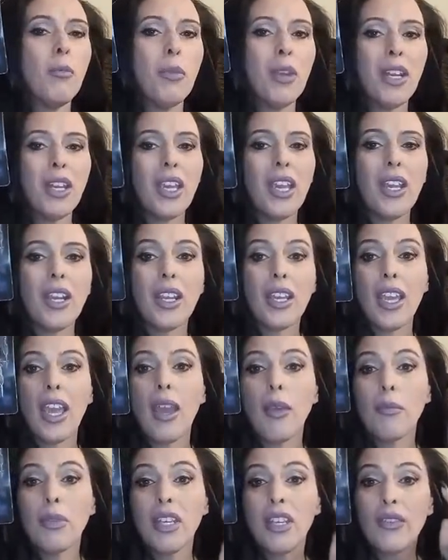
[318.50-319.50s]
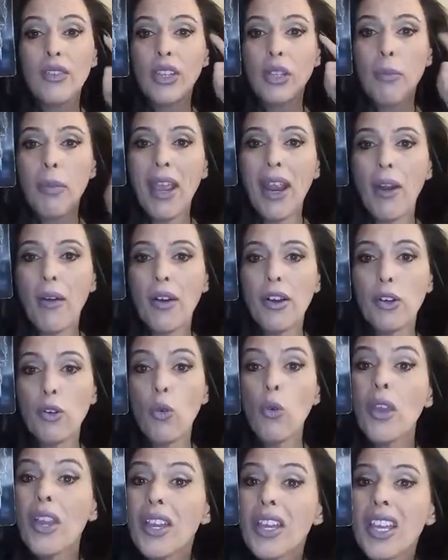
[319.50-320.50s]
But again, it can be even the
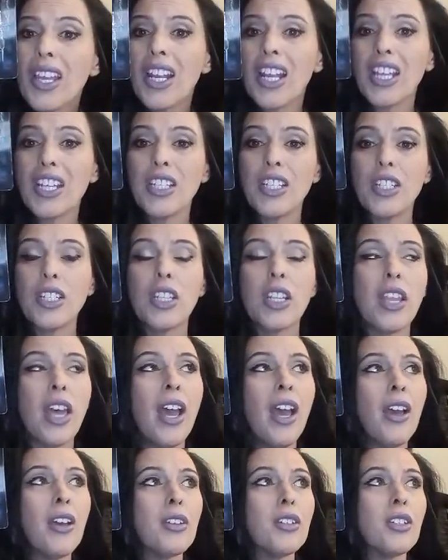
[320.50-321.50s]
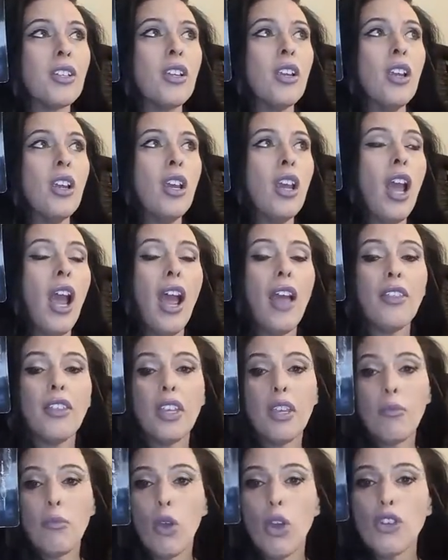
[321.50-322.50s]
paranoia connected to that and
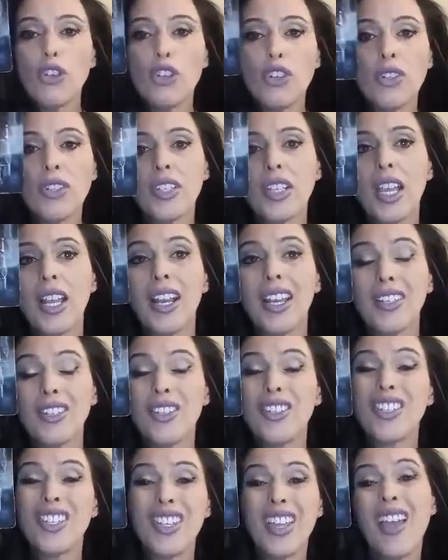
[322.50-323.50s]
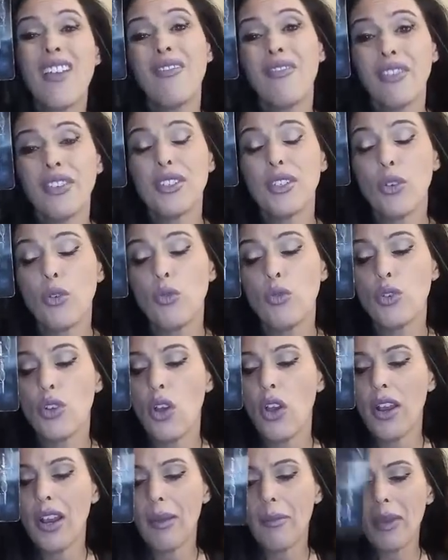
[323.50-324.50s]
the emotions connected to that physical
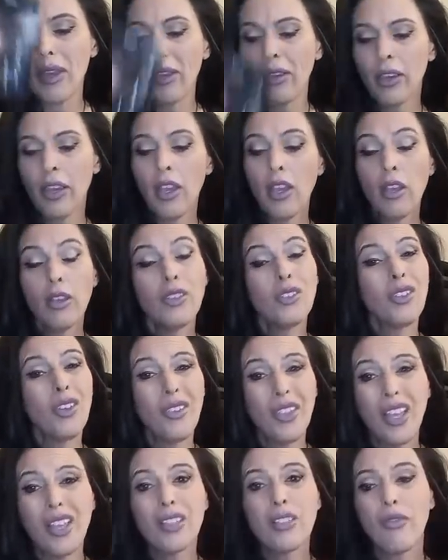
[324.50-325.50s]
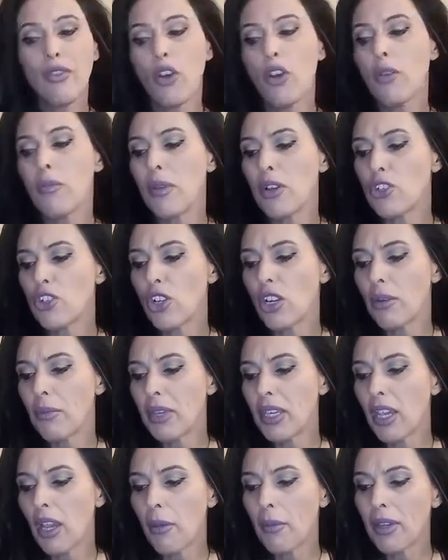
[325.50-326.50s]
dynamic. So that's very much going to
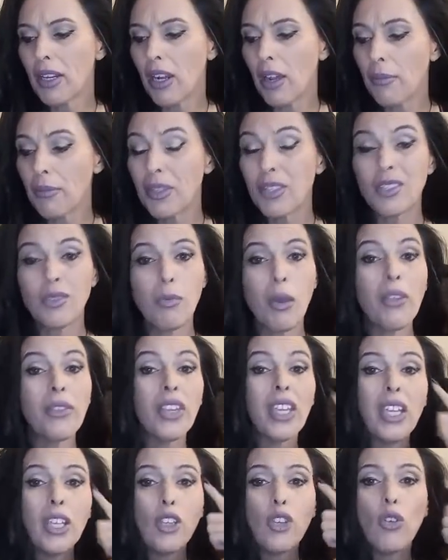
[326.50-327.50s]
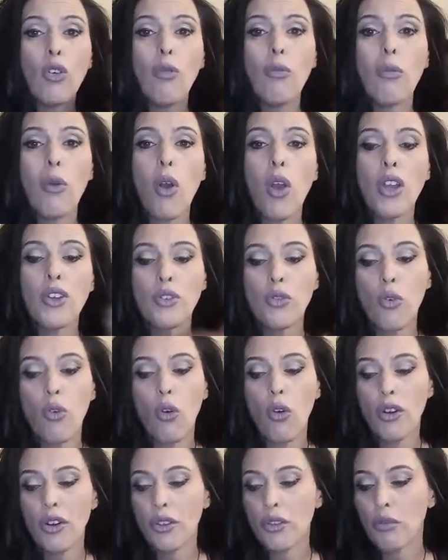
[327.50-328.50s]
be coming up this month in your mind
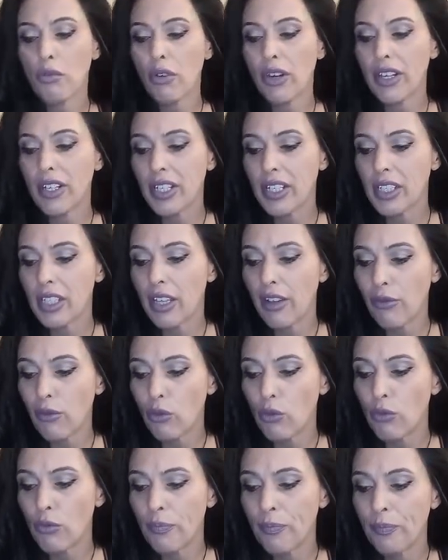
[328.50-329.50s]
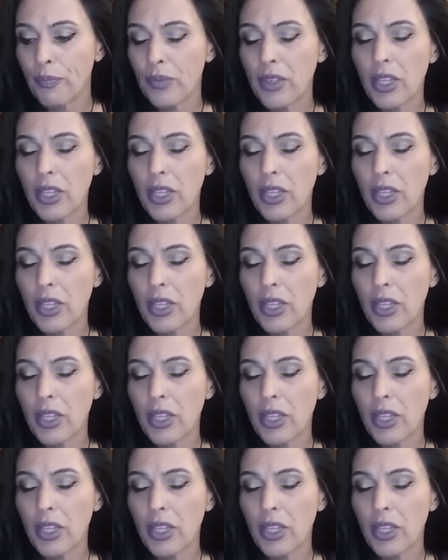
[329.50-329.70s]
or on a 3D level.